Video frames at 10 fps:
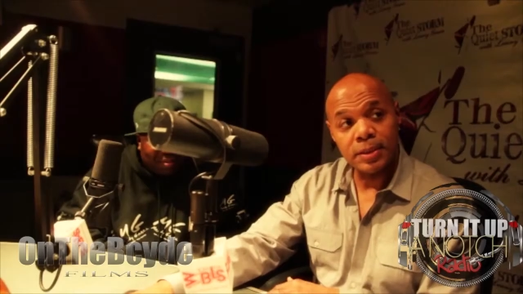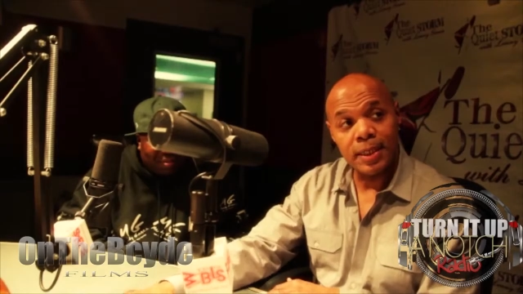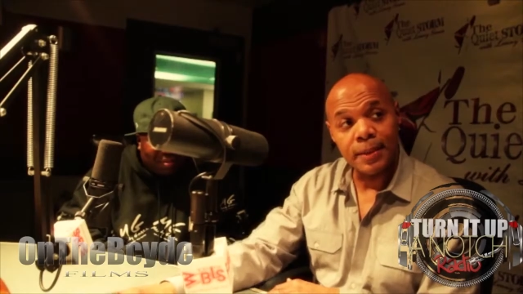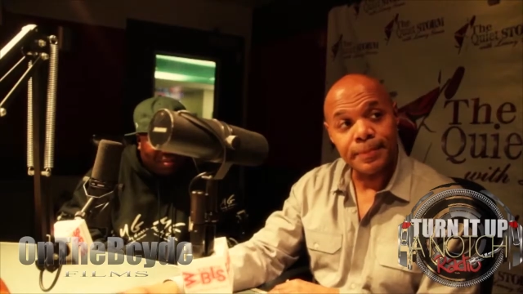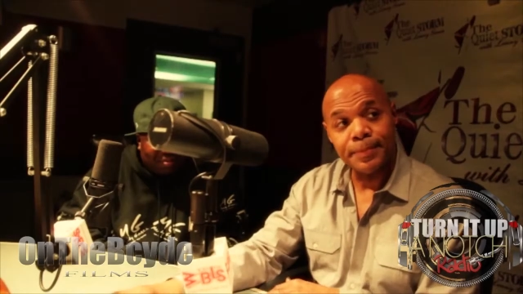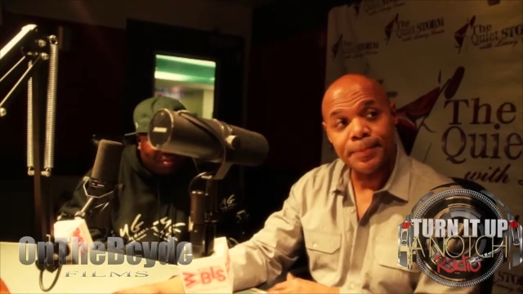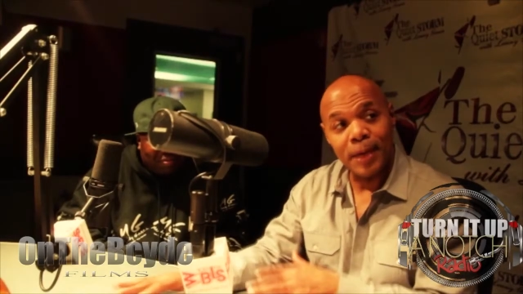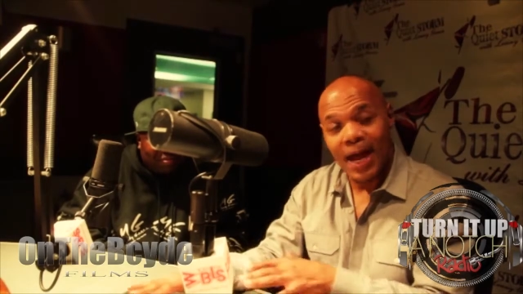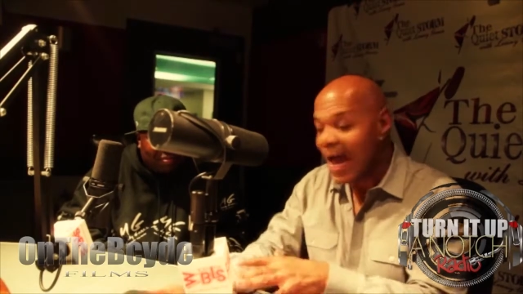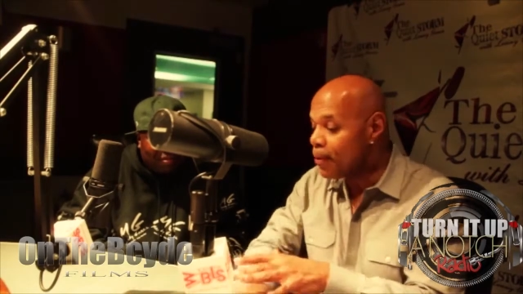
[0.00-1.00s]
them.
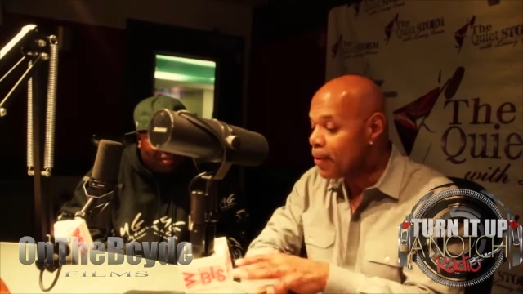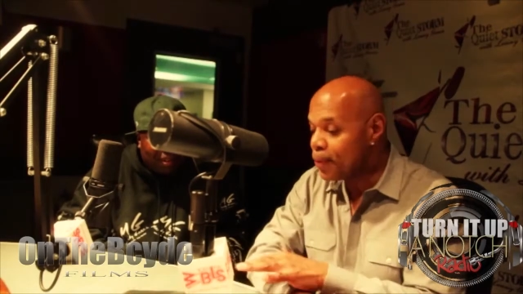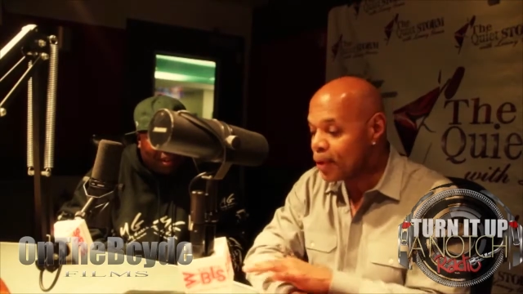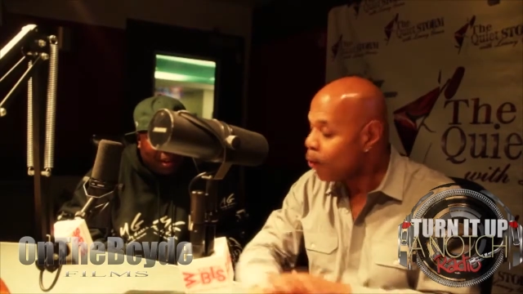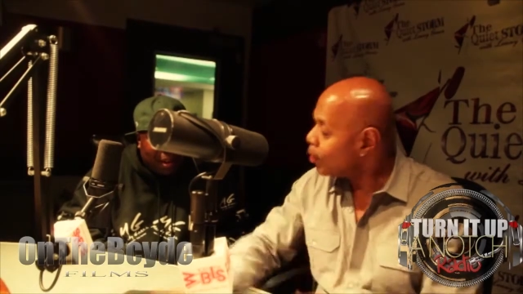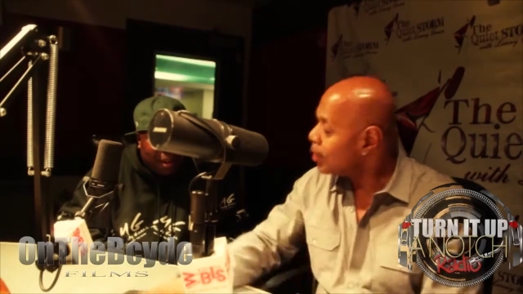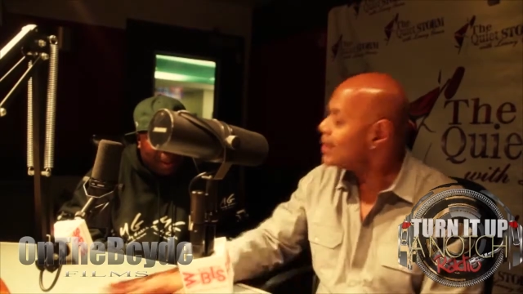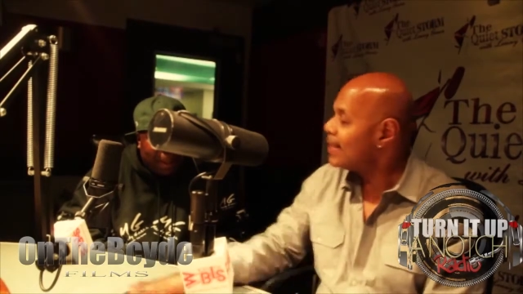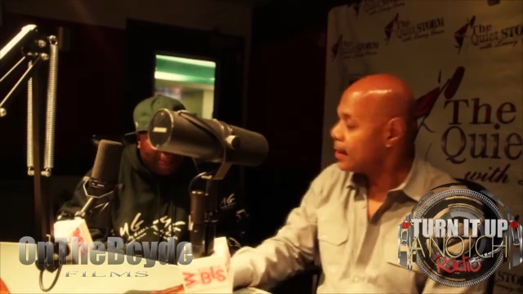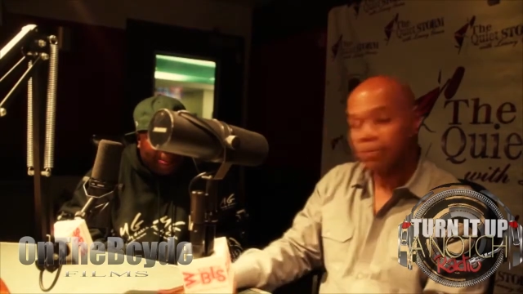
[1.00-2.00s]
But I would put all
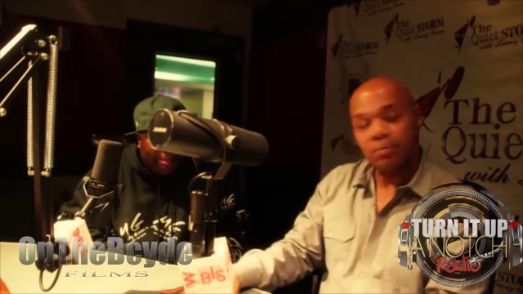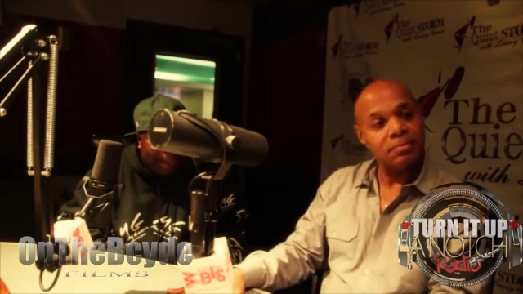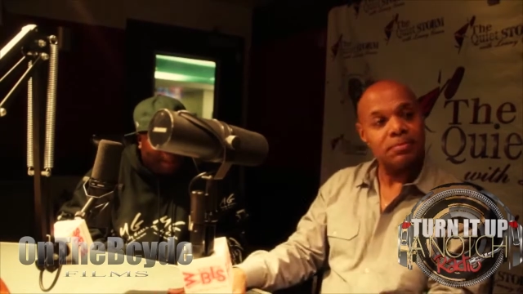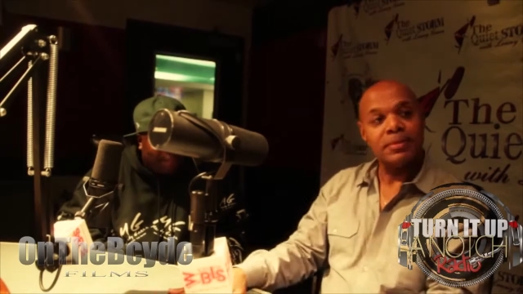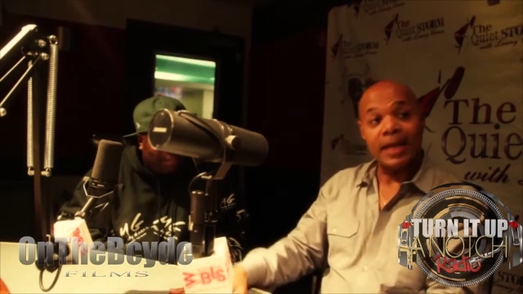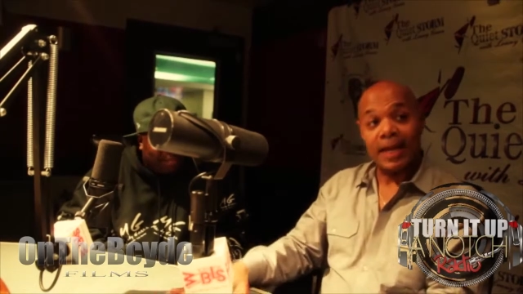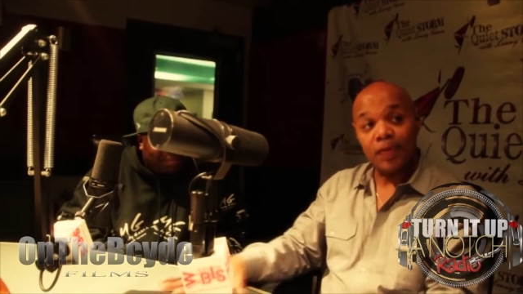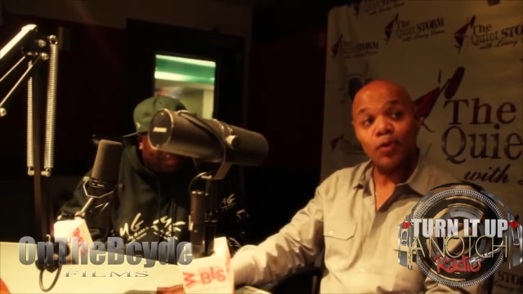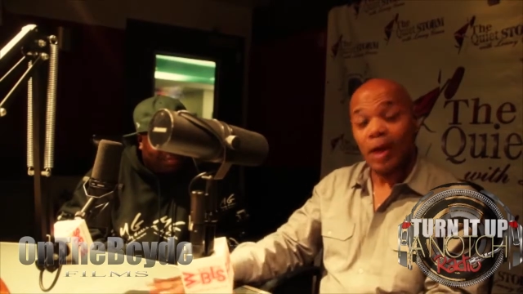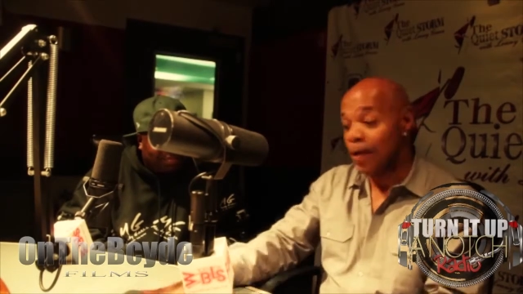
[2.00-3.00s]
of them, and
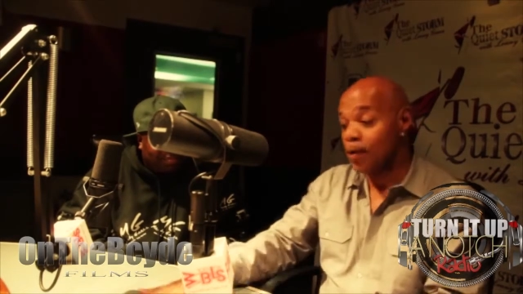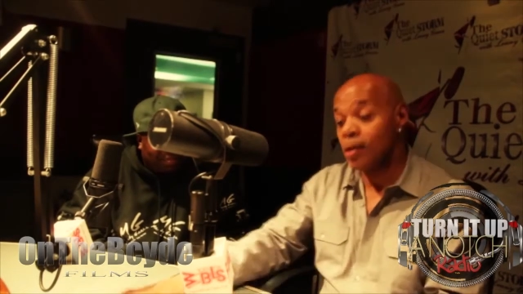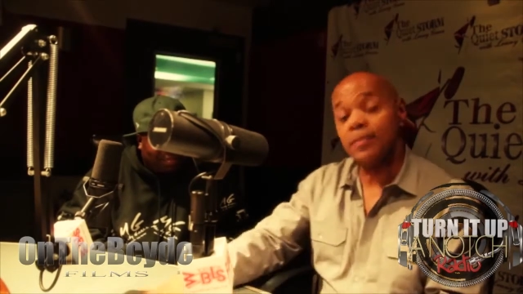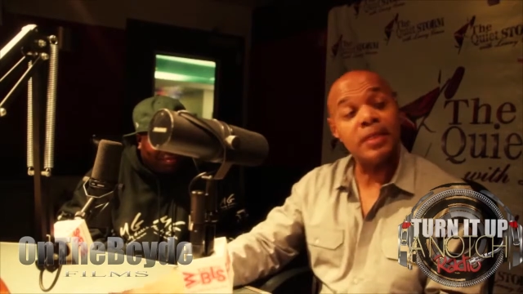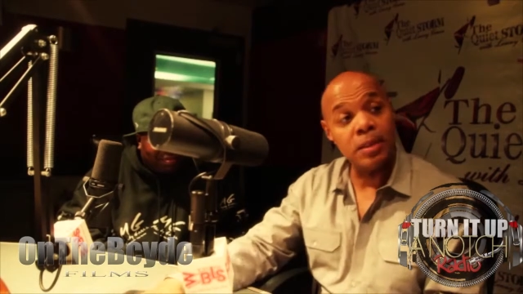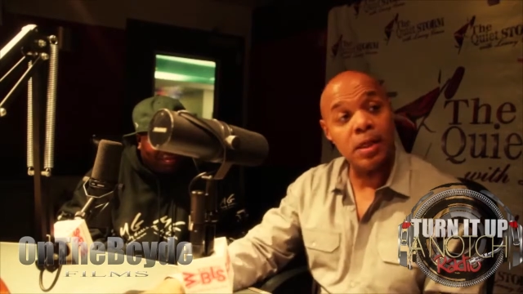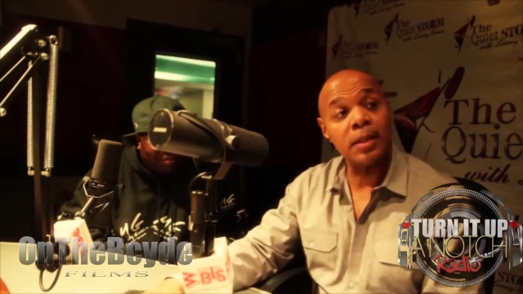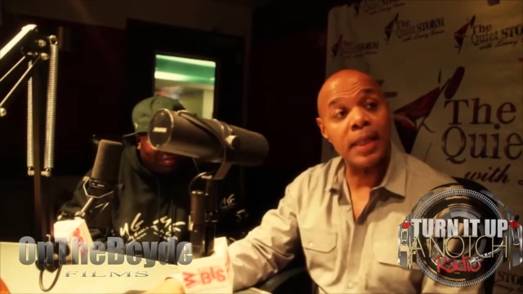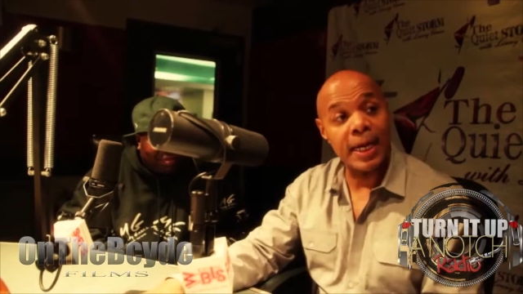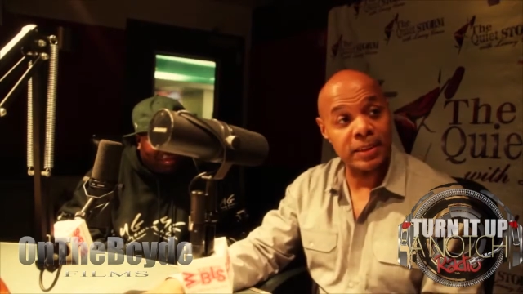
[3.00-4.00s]
I call them the young
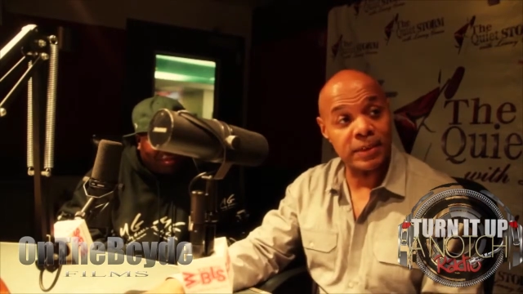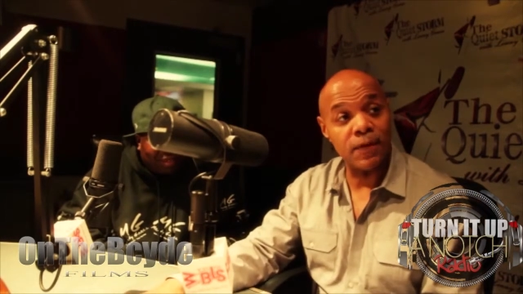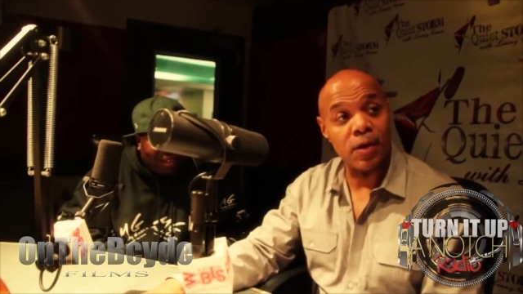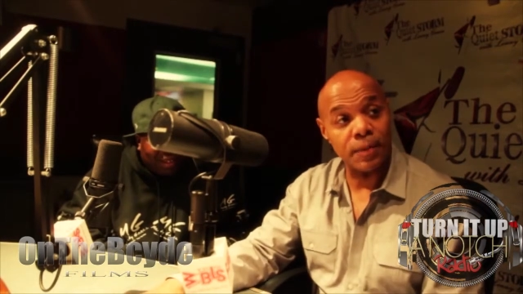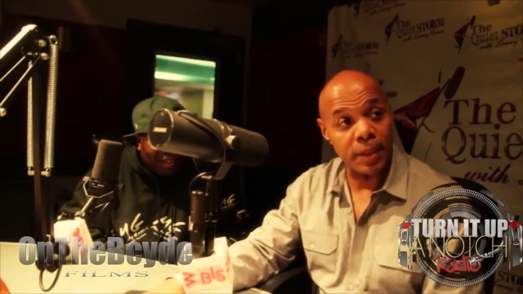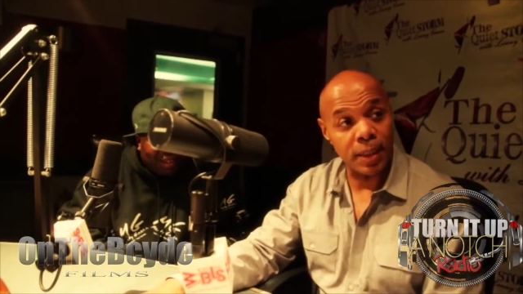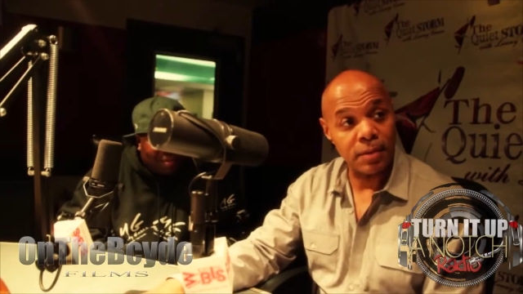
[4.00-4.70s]
lions of R&B.